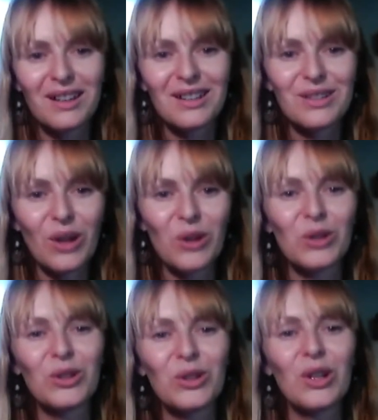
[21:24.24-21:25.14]
So
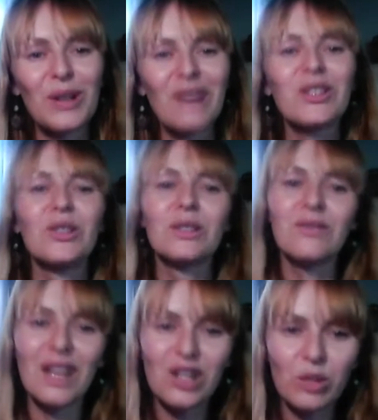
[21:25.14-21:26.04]
you know you have to use a
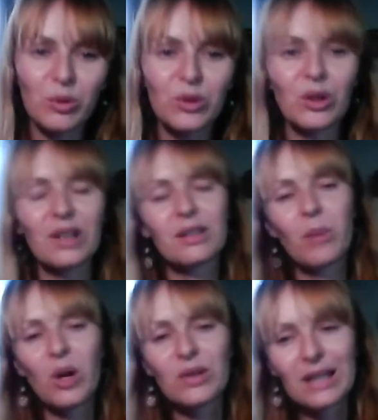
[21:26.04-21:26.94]
vegetable stock as
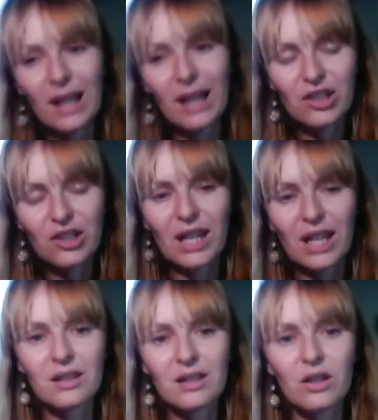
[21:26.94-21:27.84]
opposed to like a
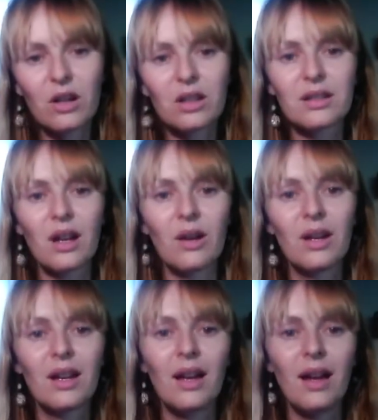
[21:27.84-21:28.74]
chicken stock. So
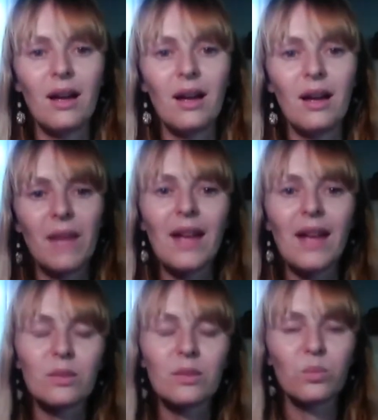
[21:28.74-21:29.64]
and
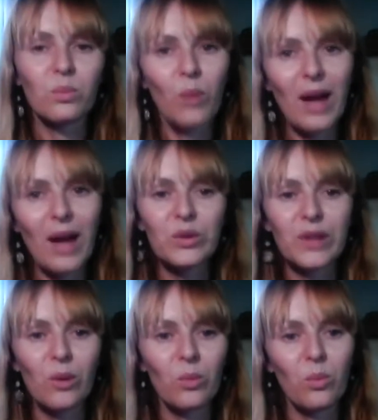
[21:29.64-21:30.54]
that's where
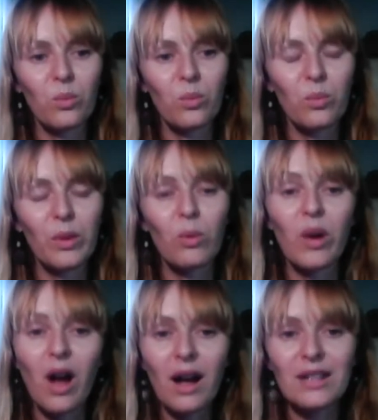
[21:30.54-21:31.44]
also with what
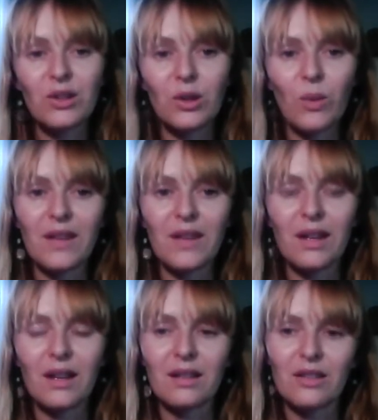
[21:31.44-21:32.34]
I do, where
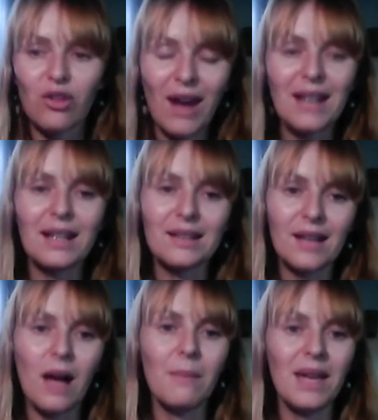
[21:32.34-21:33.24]
the trainings
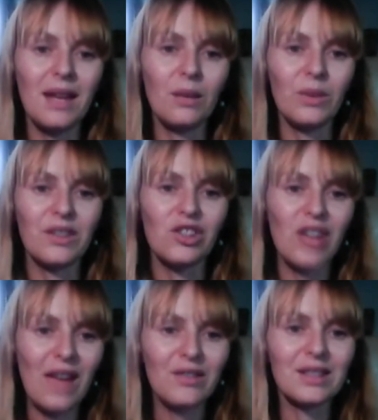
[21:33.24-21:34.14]
come in with the
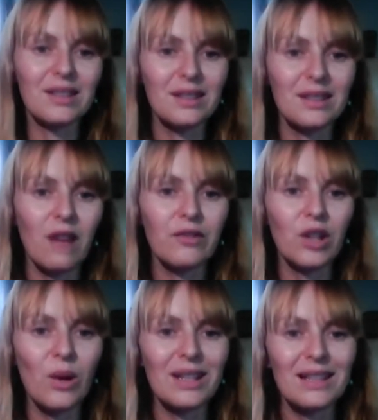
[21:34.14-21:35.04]
chefs and stuff. You
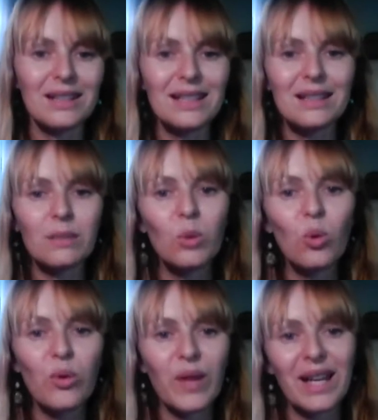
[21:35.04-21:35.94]
know, it's these
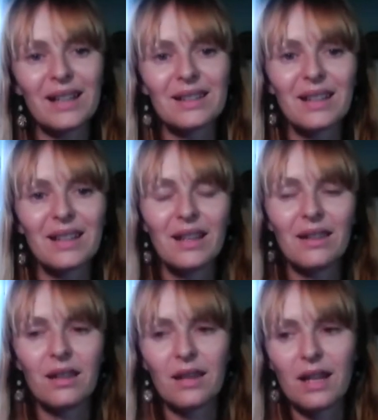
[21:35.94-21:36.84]
small things
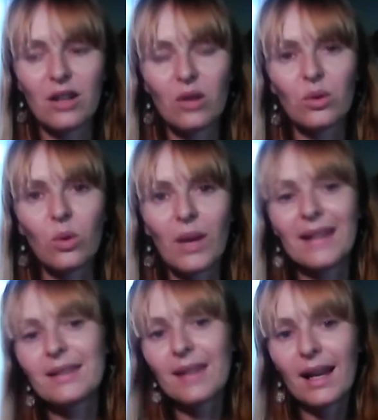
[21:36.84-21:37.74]
that they don't
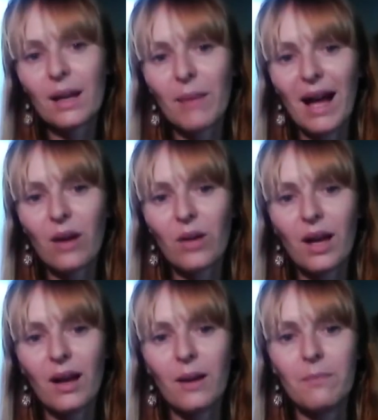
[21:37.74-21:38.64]
always think about.
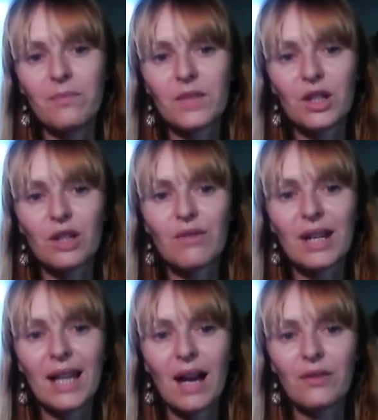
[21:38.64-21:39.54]
So you
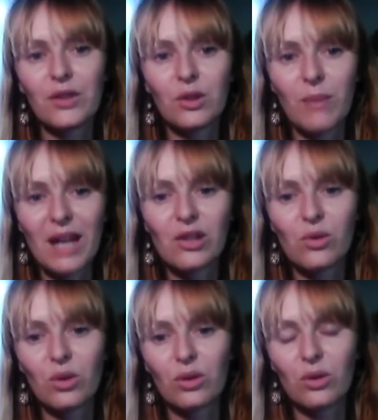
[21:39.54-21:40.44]
really have to make
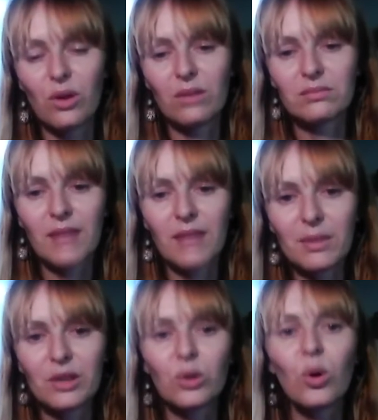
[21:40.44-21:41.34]
sure your
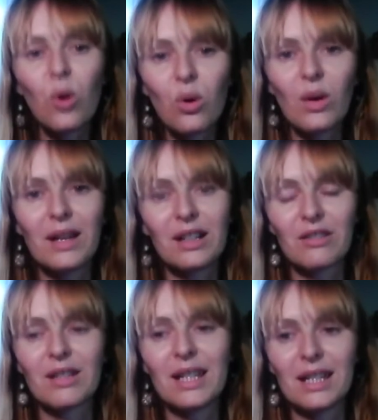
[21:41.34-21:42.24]
absolute core
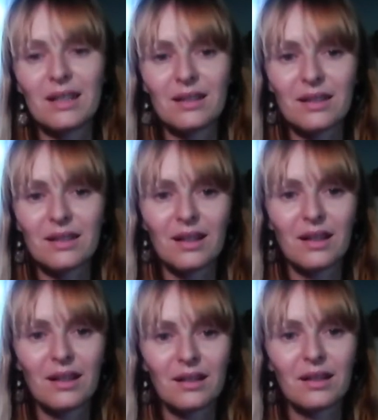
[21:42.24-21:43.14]
ingredients
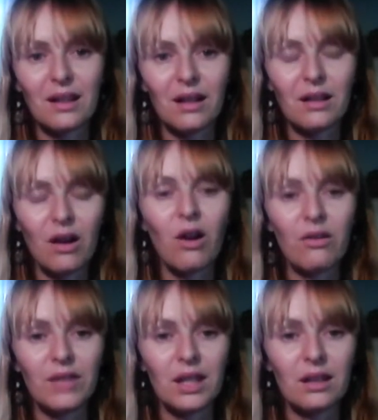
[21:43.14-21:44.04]

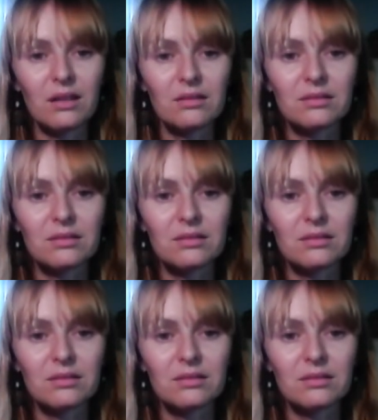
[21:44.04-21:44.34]
are vegan.